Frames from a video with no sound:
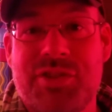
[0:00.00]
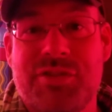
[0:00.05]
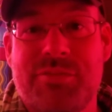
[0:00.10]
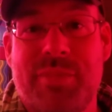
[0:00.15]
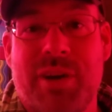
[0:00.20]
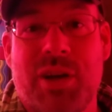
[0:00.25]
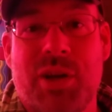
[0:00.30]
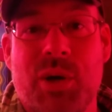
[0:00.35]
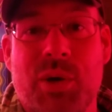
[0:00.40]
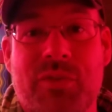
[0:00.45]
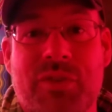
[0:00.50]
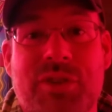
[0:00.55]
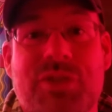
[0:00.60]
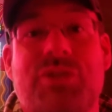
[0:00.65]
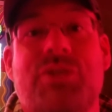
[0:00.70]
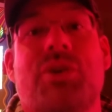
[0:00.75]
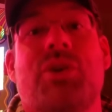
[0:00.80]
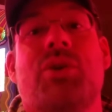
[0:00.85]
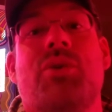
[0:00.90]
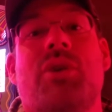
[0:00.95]
is about over,
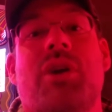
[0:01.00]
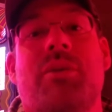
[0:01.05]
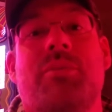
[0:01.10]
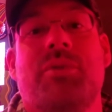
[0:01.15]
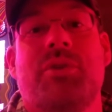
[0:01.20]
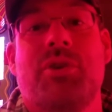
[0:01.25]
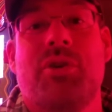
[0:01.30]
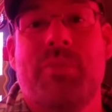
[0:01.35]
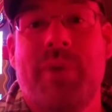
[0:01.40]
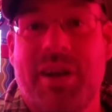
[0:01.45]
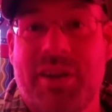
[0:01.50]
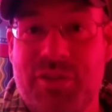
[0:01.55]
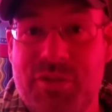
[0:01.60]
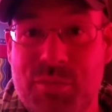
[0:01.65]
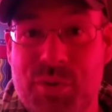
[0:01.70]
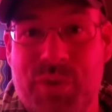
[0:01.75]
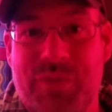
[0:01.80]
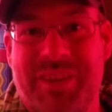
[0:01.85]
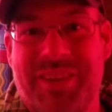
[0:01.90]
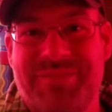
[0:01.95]
so I'm going to go back to the
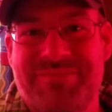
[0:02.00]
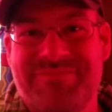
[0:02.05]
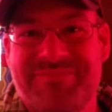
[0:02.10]
movie.